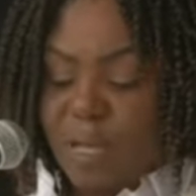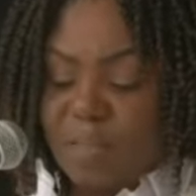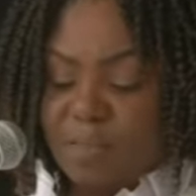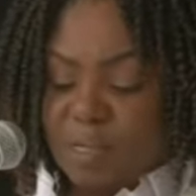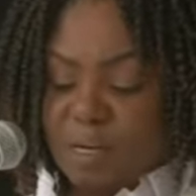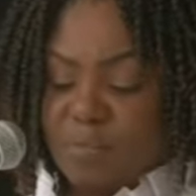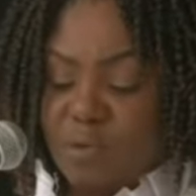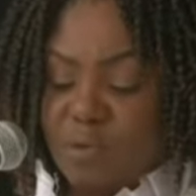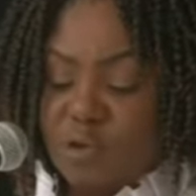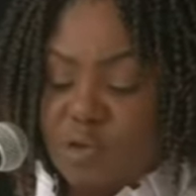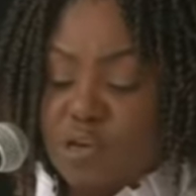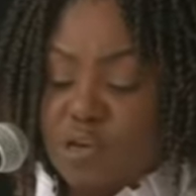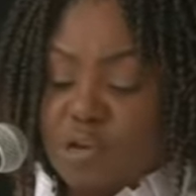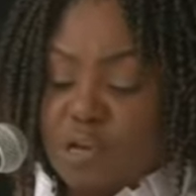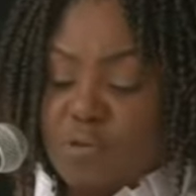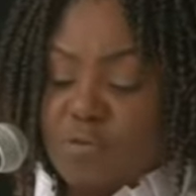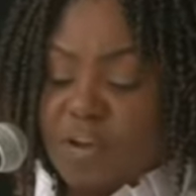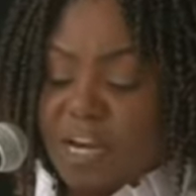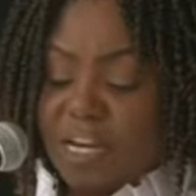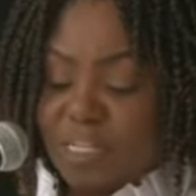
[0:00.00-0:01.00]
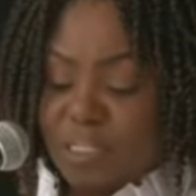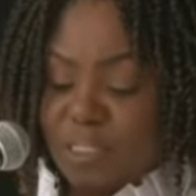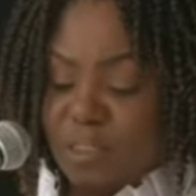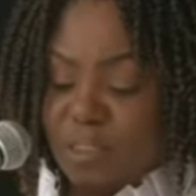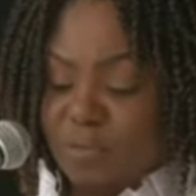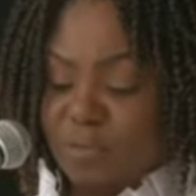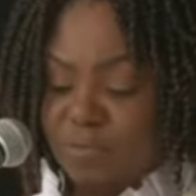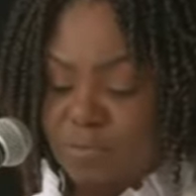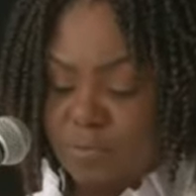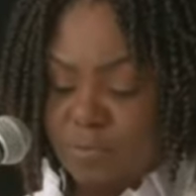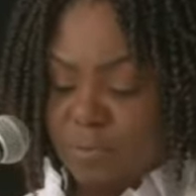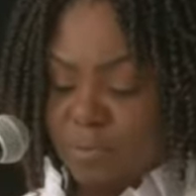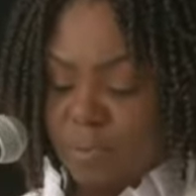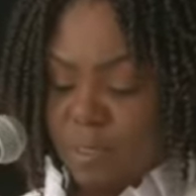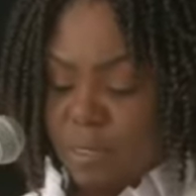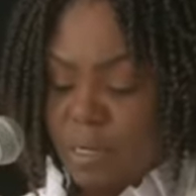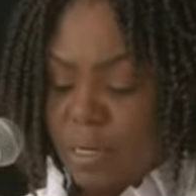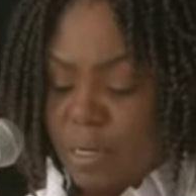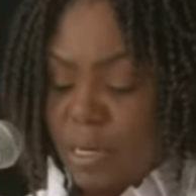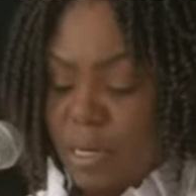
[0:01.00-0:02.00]
patrimonio diverso
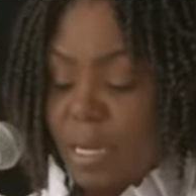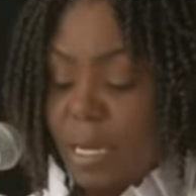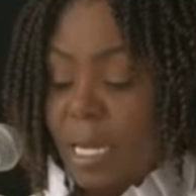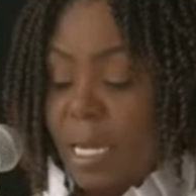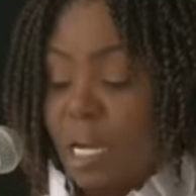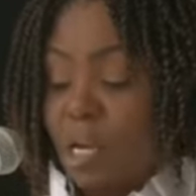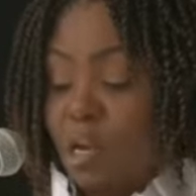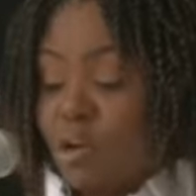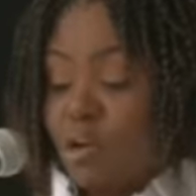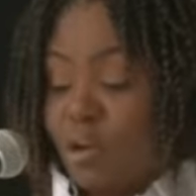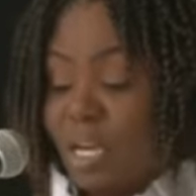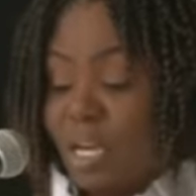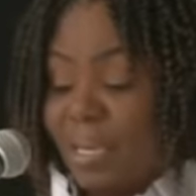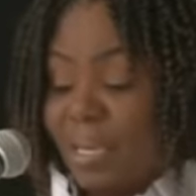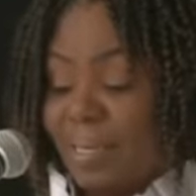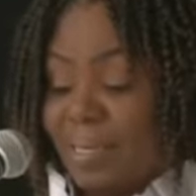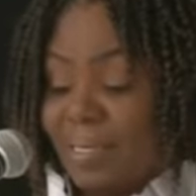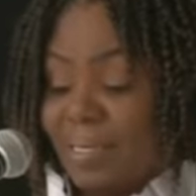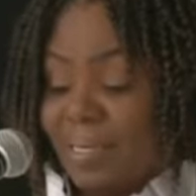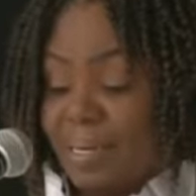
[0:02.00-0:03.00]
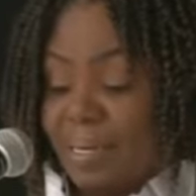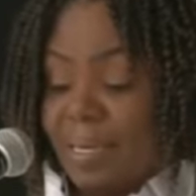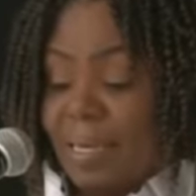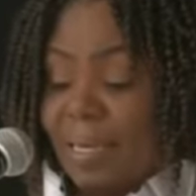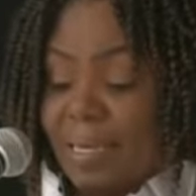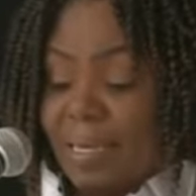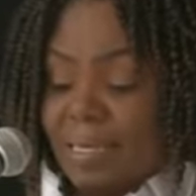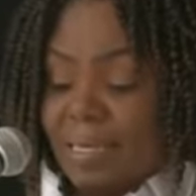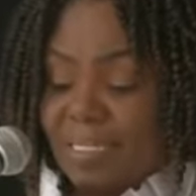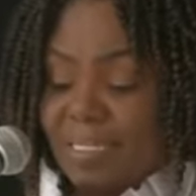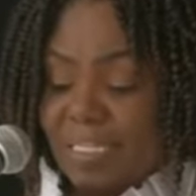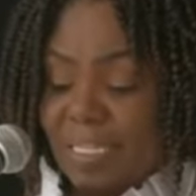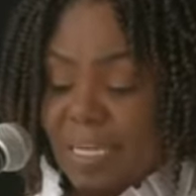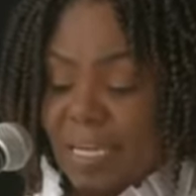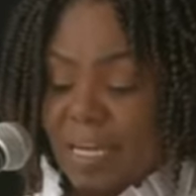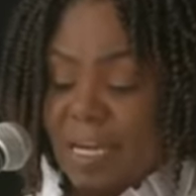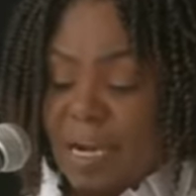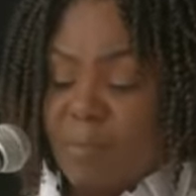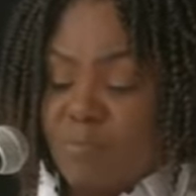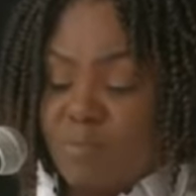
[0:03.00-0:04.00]
this, this, this,
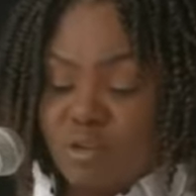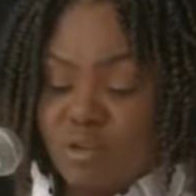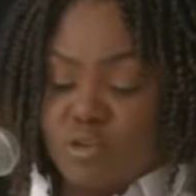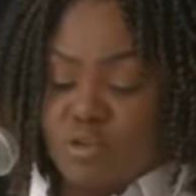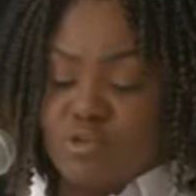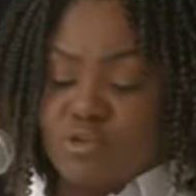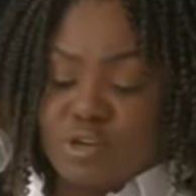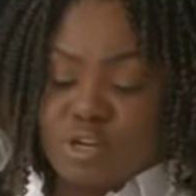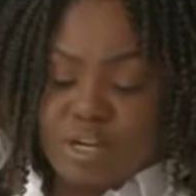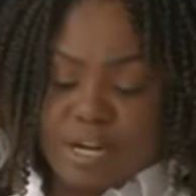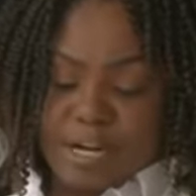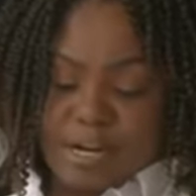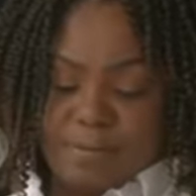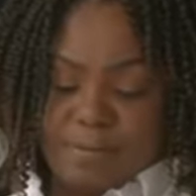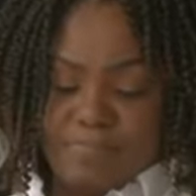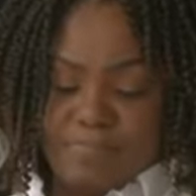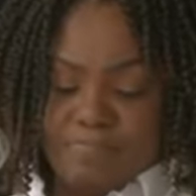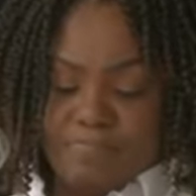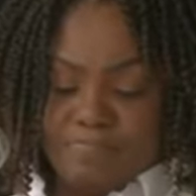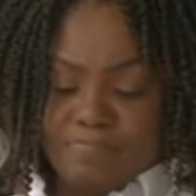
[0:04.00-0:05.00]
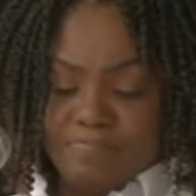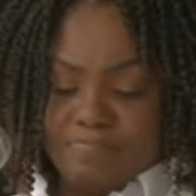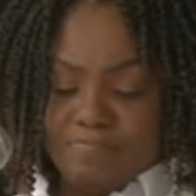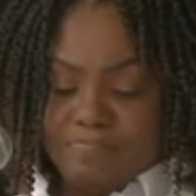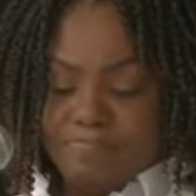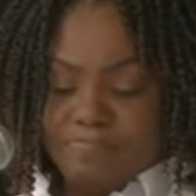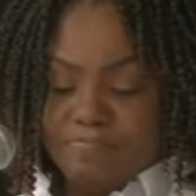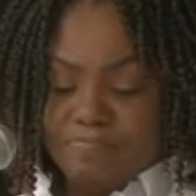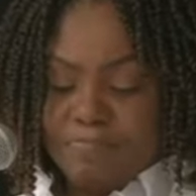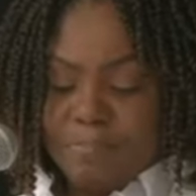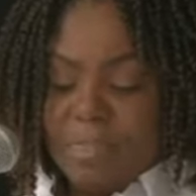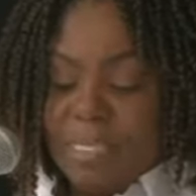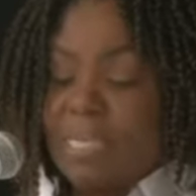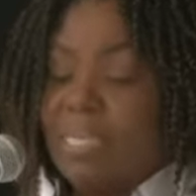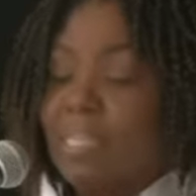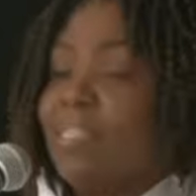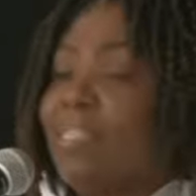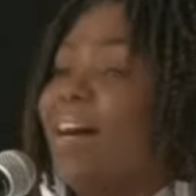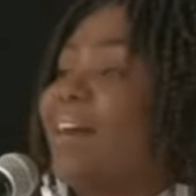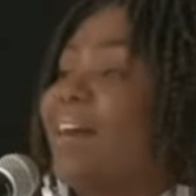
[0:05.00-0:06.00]
um, Kiss, Kiss of the
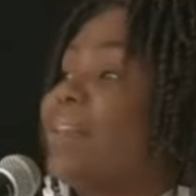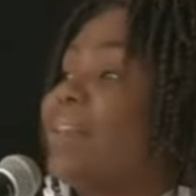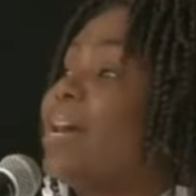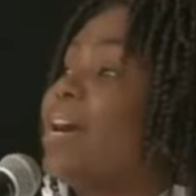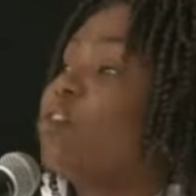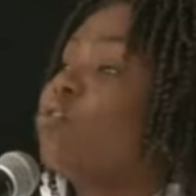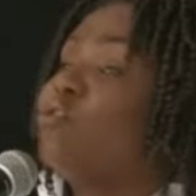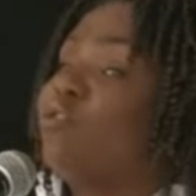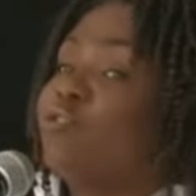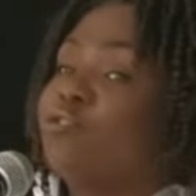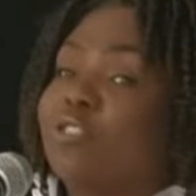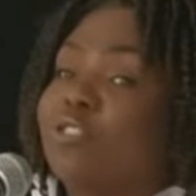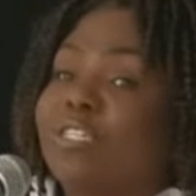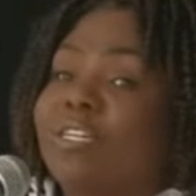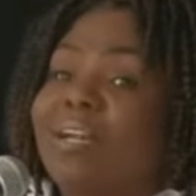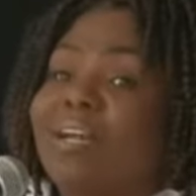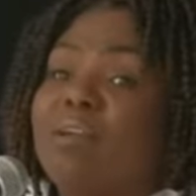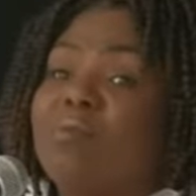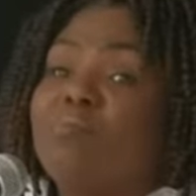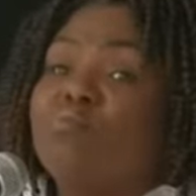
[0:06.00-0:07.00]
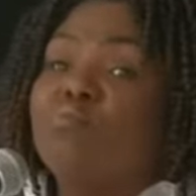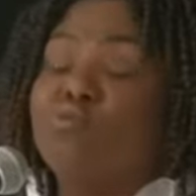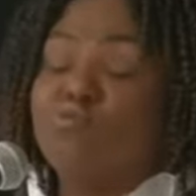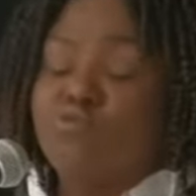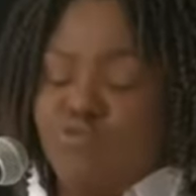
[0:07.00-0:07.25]
Hummingbird, part of our